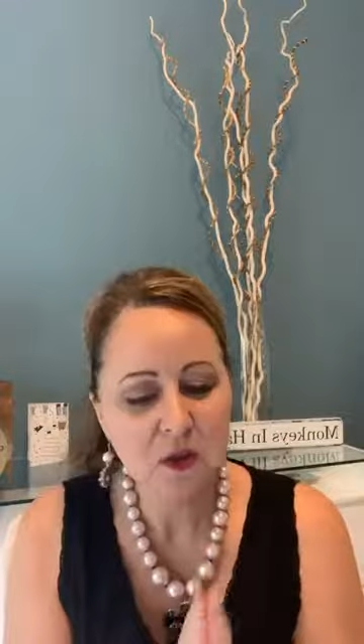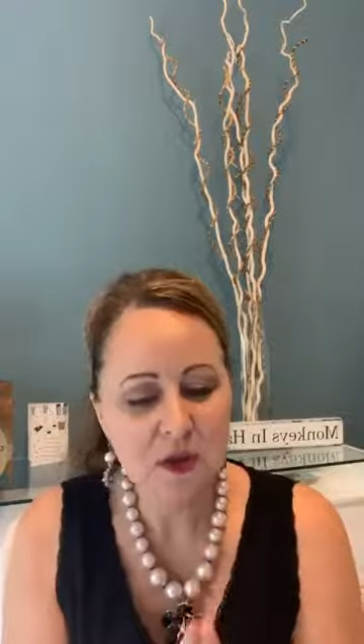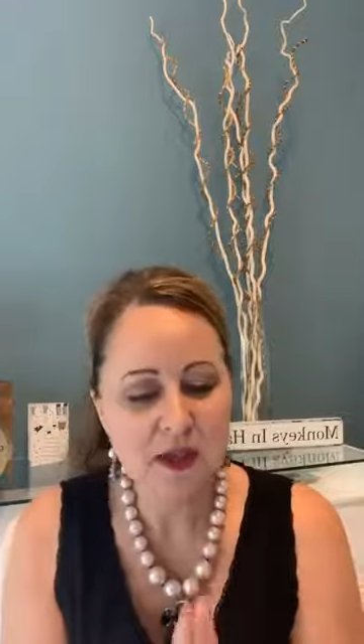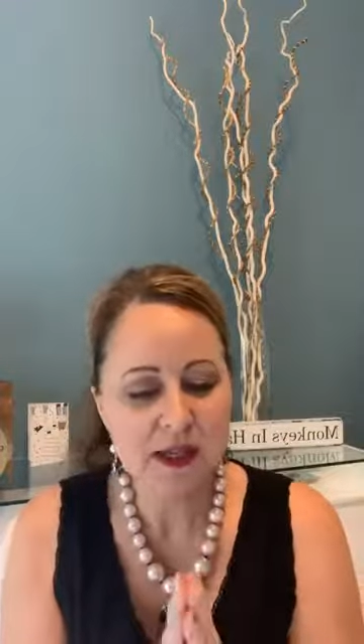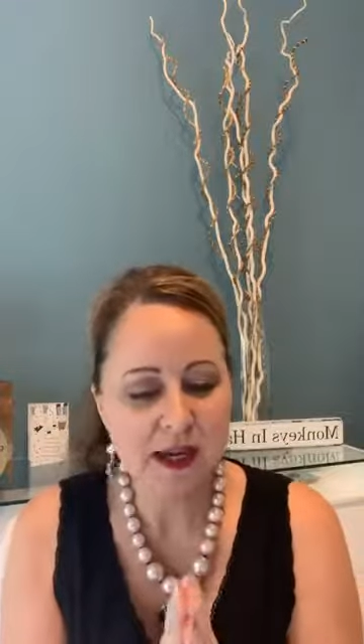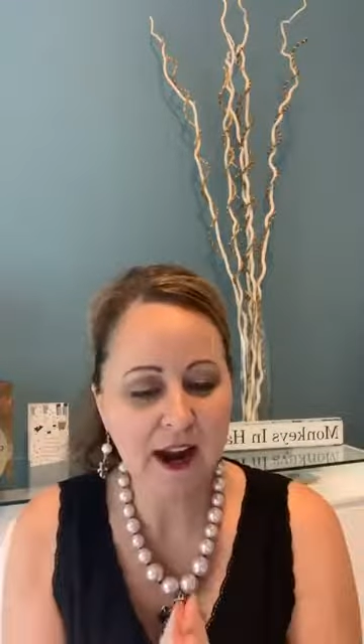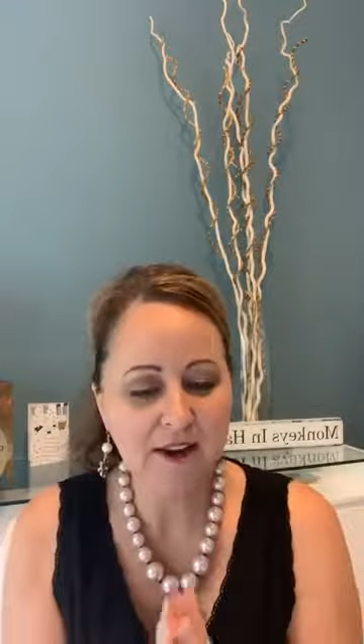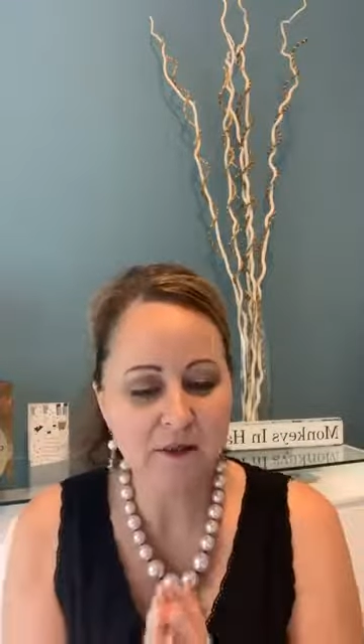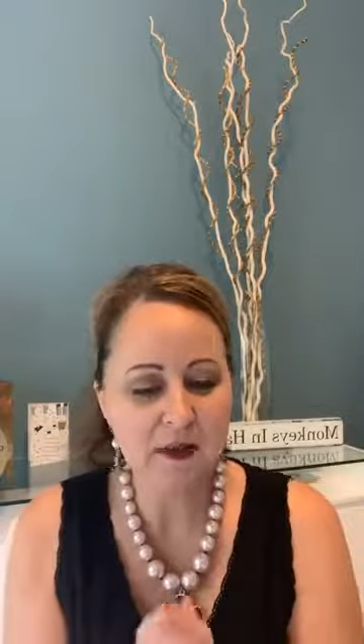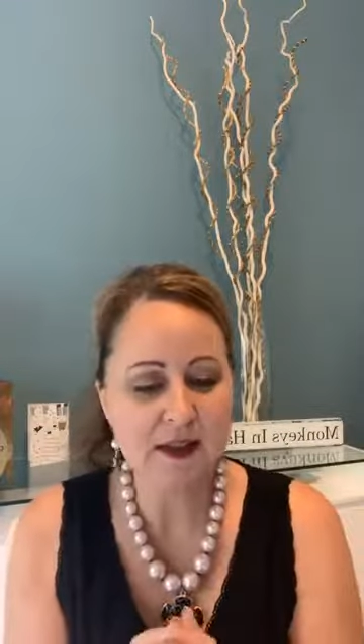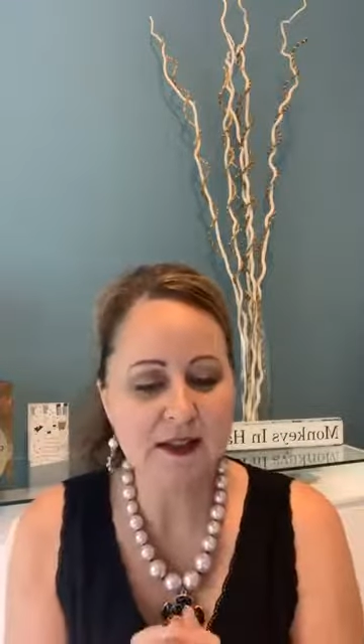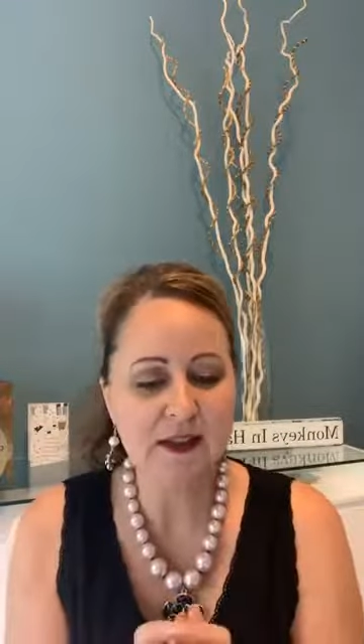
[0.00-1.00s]

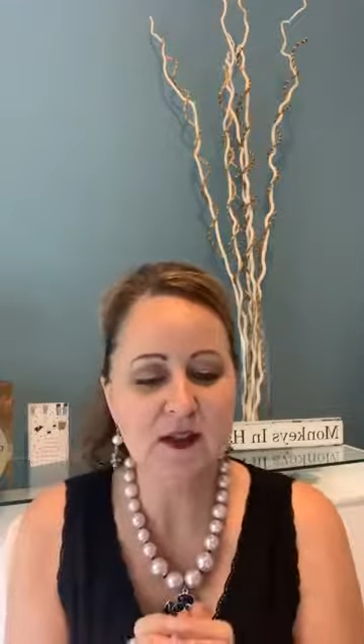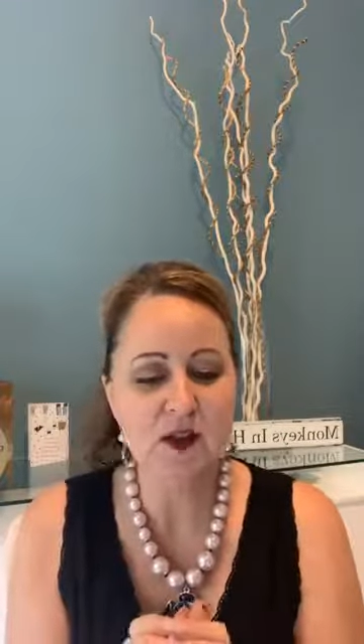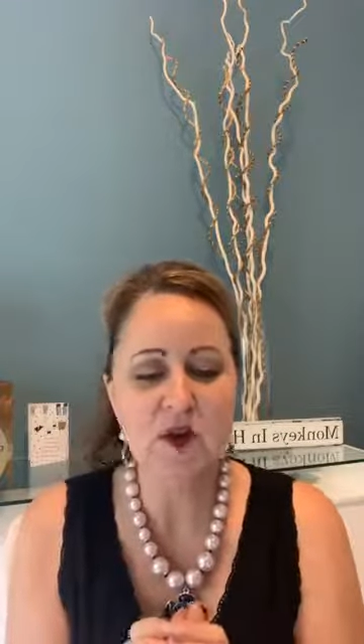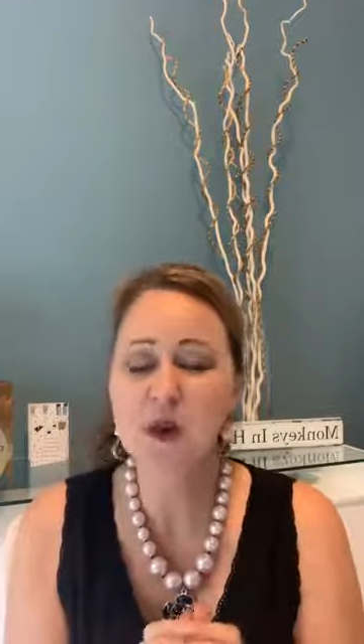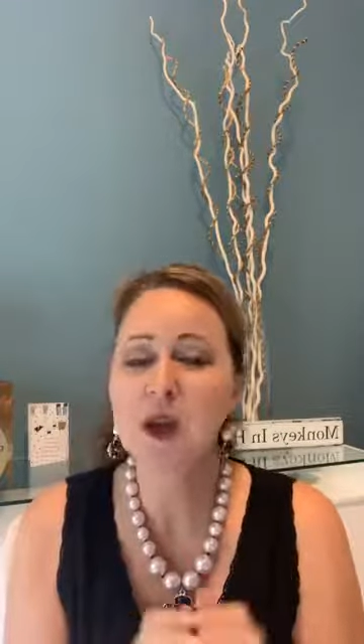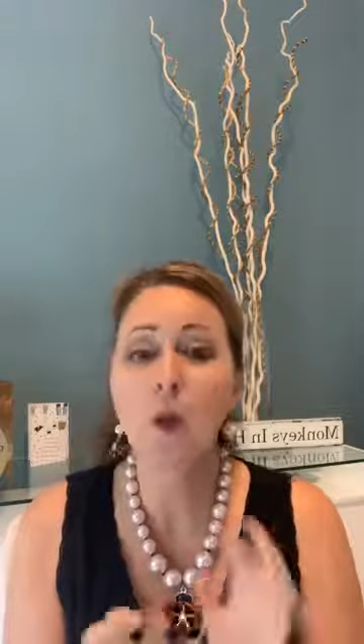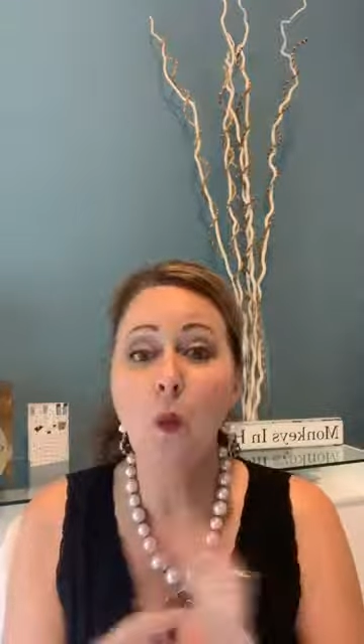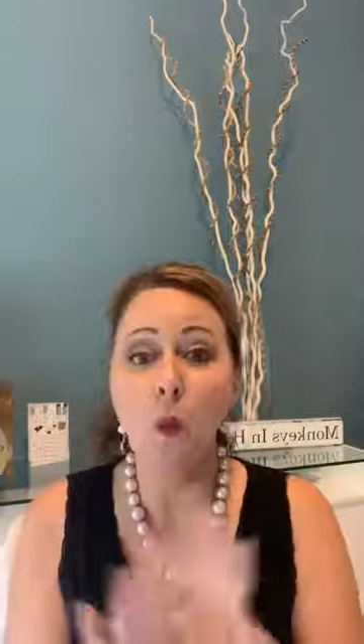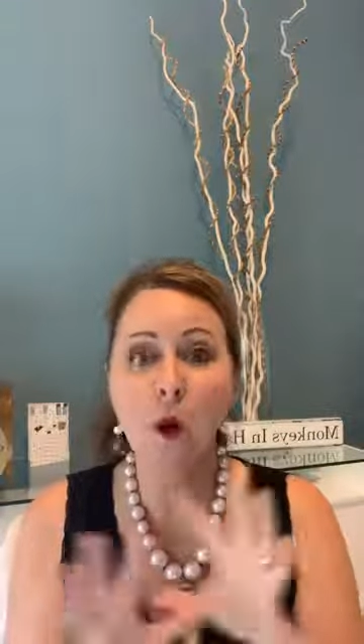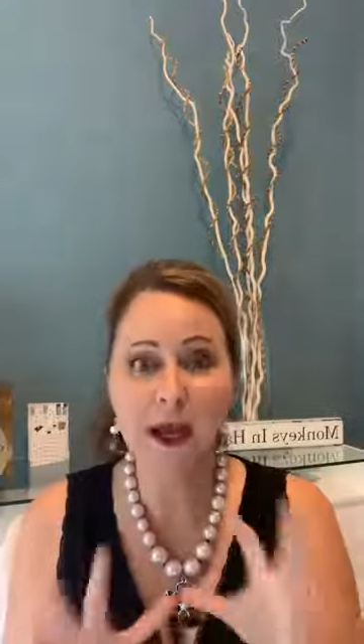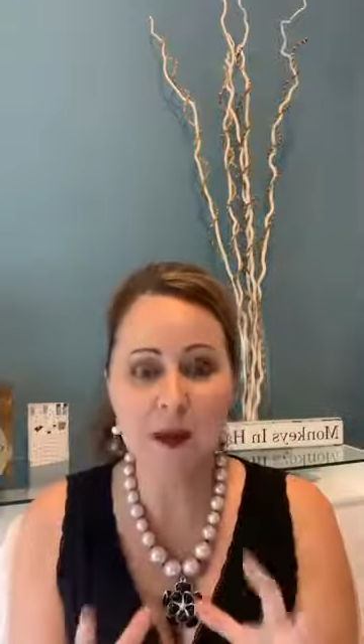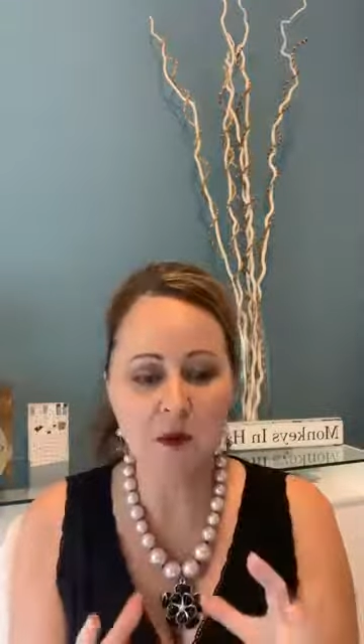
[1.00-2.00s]
3.5 months. So you get
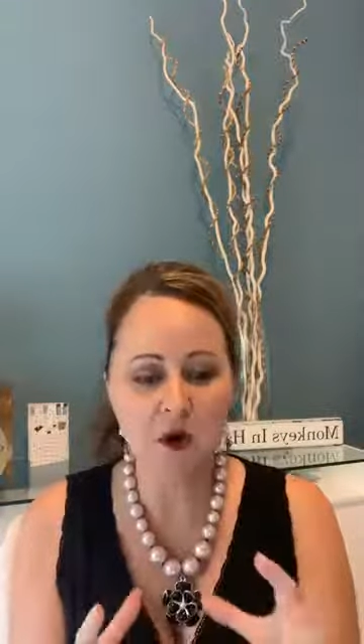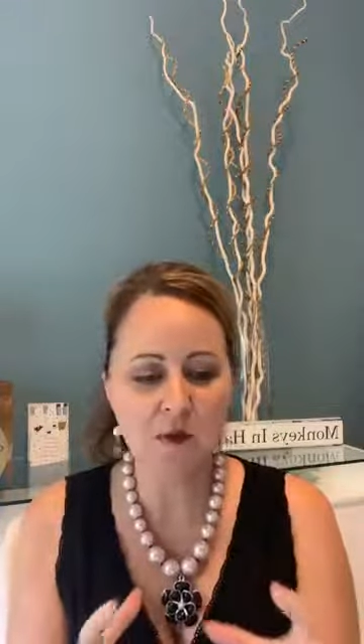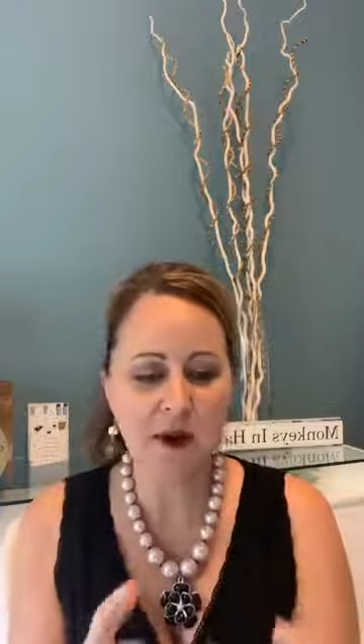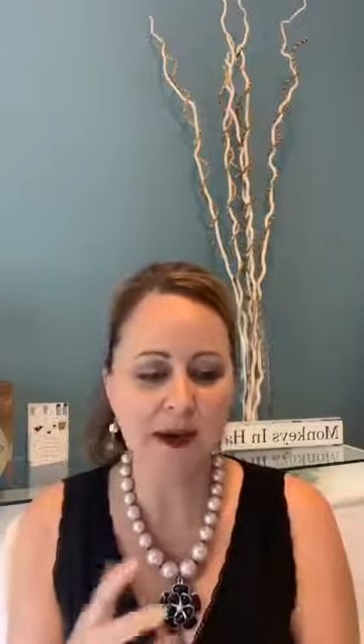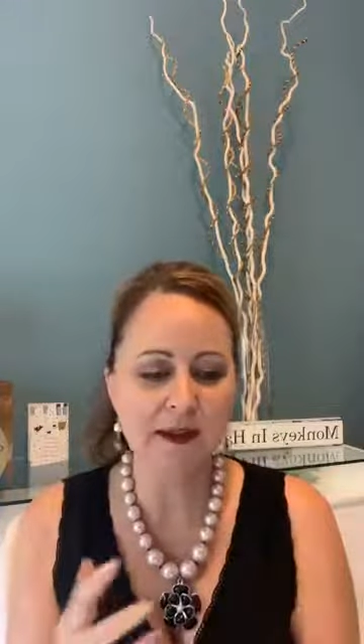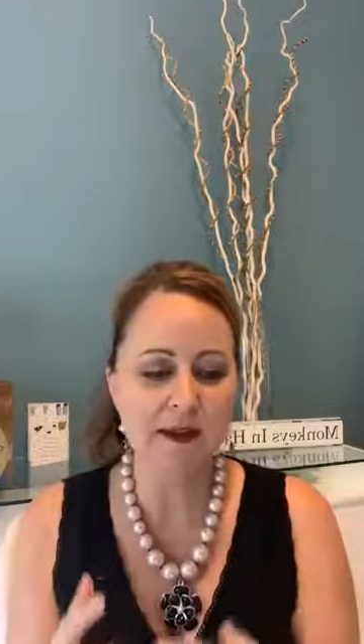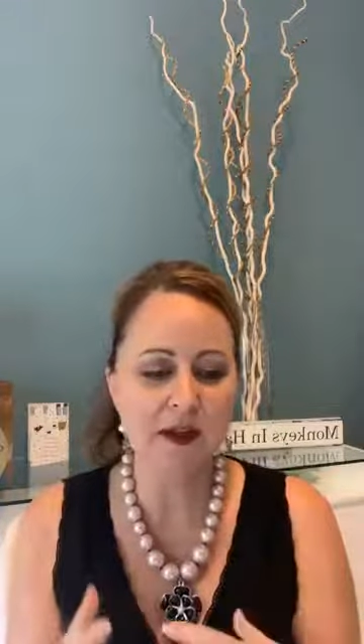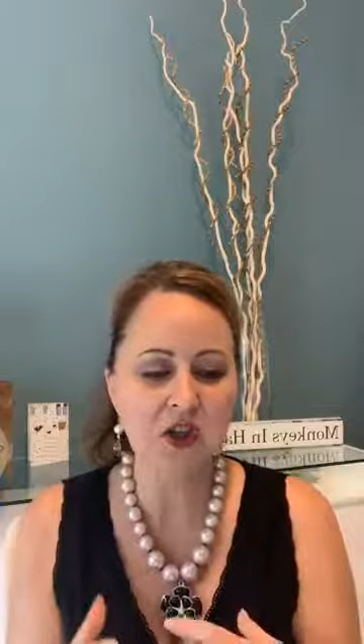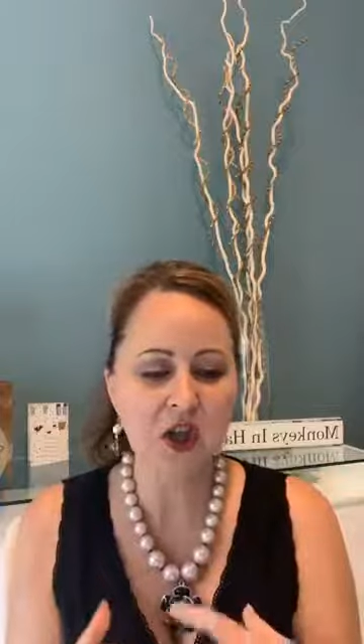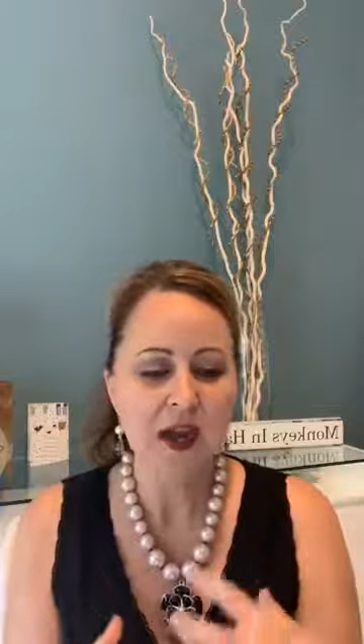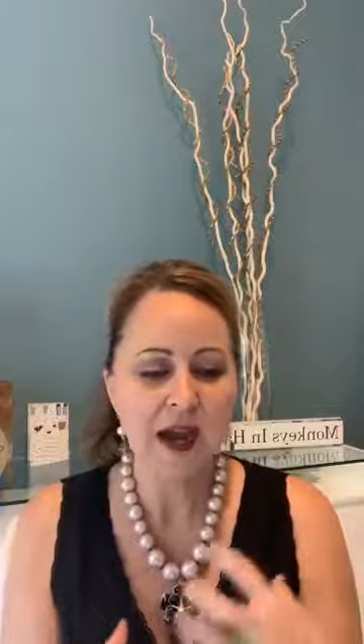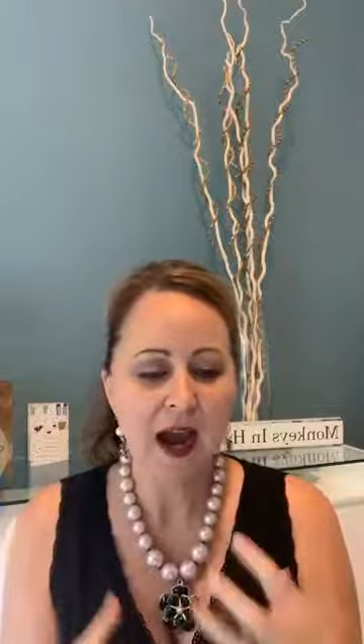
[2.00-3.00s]
way more
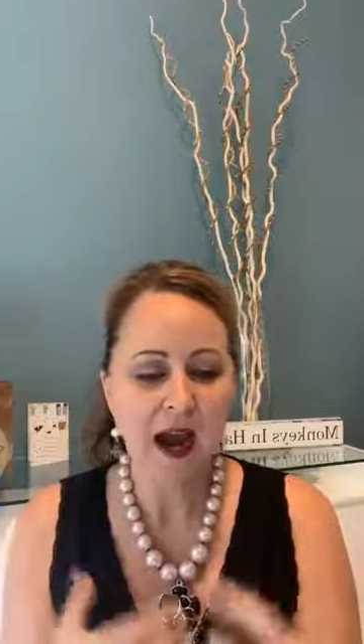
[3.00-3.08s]
mileage